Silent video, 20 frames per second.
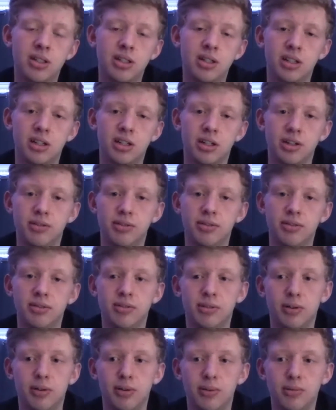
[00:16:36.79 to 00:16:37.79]
and
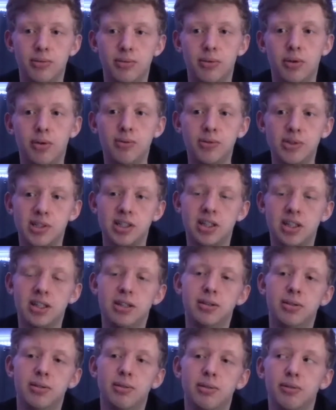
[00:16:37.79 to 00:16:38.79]

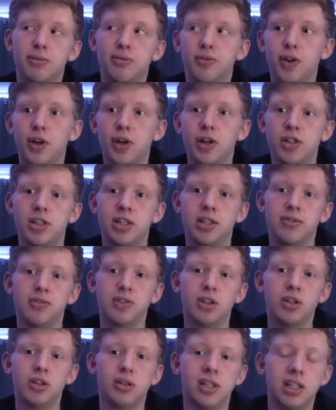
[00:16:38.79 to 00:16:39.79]
obviously first year of
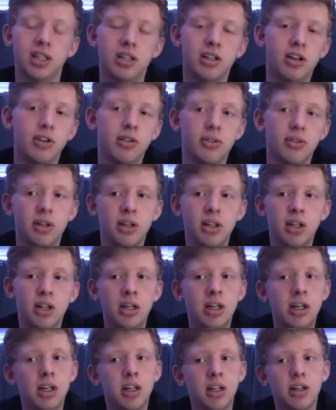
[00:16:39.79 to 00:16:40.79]
uni,
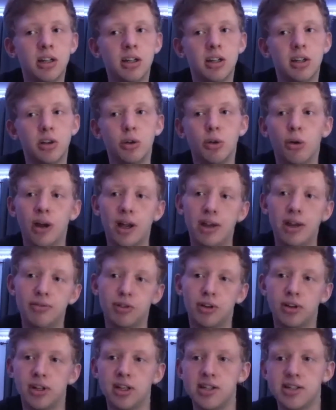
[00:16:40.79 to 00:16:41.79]
not
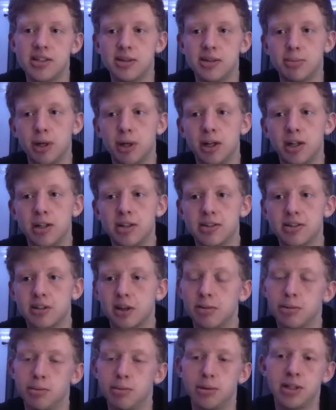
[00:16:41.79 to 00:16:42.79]
everyone is the type
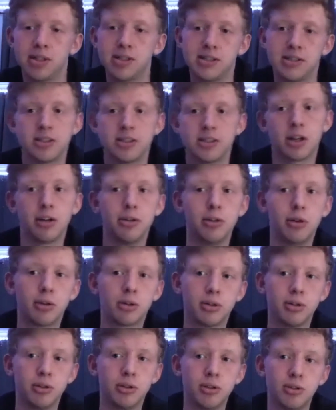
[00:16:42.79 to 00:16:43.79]
of person to go and knock
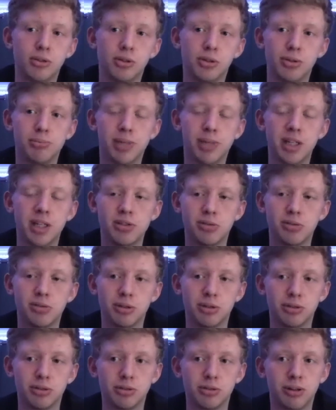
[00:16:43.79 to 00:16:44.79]
on your door and make sure
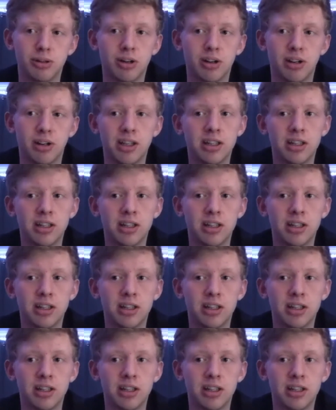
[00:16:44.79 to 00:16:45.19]
you're all right.